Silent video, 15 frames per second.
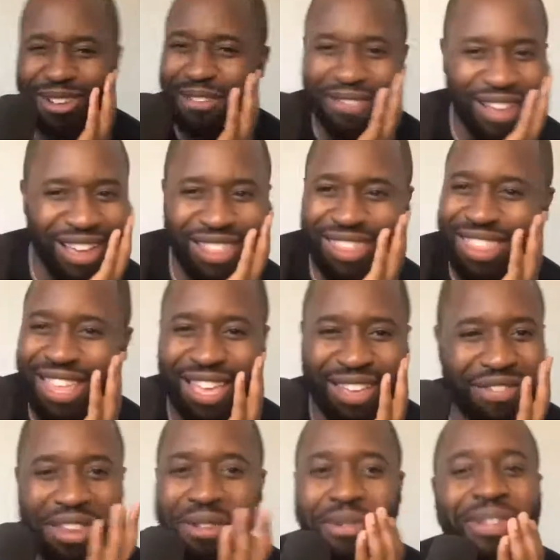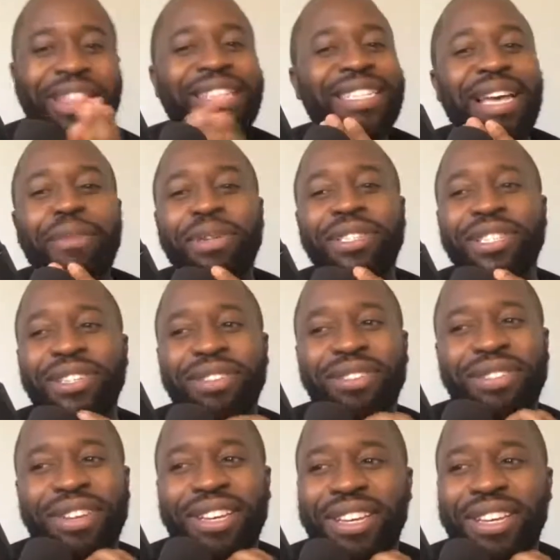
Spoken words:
know if I can think of anyone that's happened to.